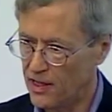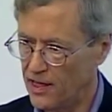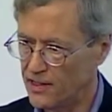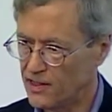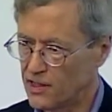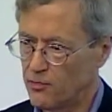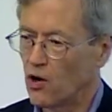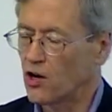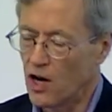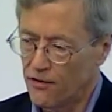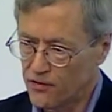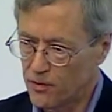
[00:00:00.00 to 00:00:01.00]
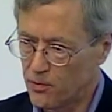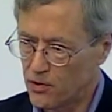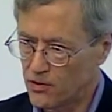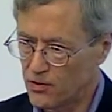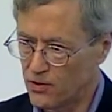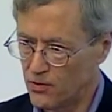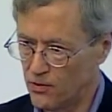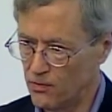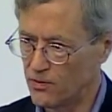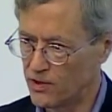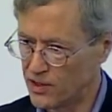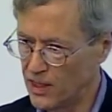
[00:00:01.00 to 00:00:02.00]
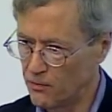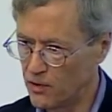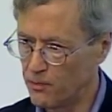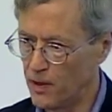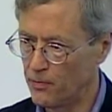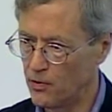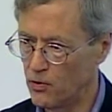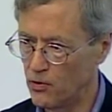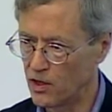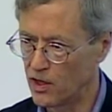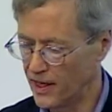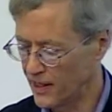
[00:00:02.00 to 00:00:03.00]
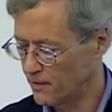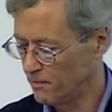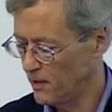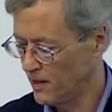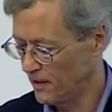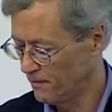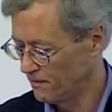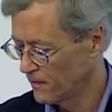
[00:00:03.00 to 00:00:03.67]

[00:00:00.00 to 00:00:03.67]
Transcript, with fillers: and it's just more comfortable to sit with people who are like me.